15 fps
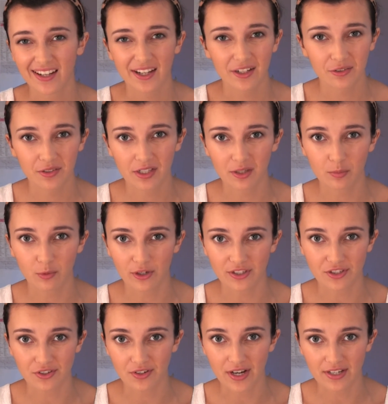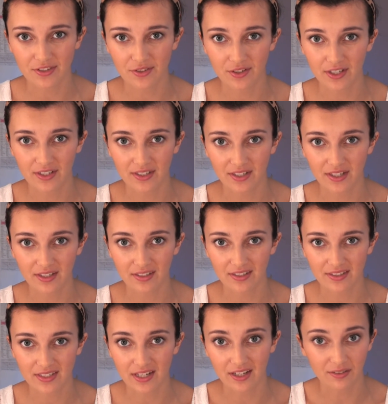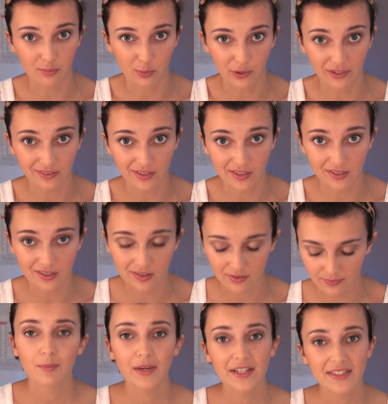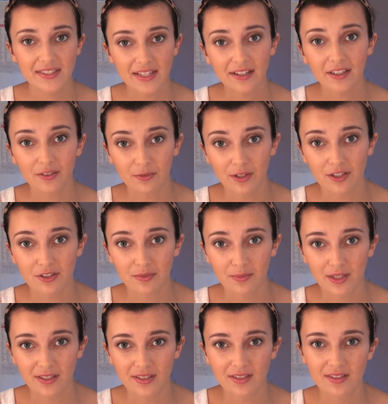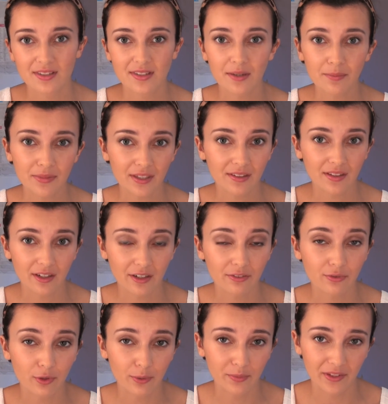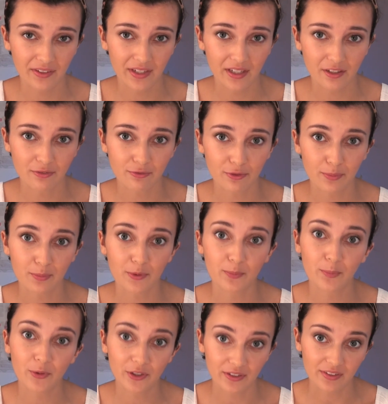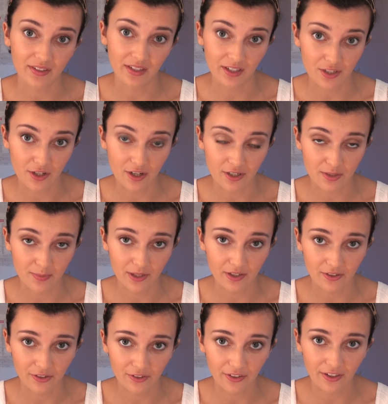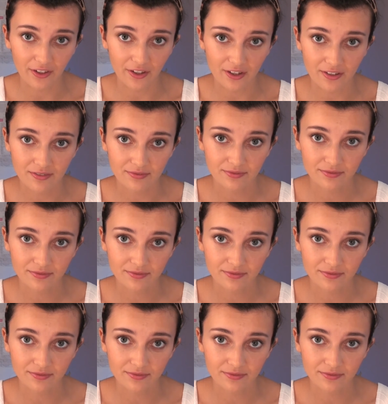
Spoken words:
I don't need a moisturizer at night, that's kind of pointless. My second regimen is something that I formulated from the book that I talked about earlier.